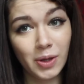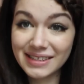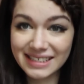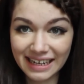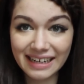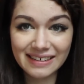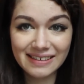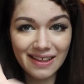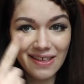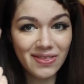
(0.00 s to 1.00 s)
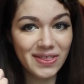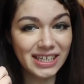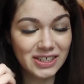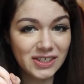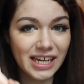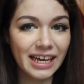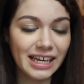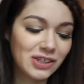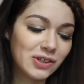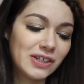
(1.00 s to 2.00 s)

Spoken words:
The second thing to take into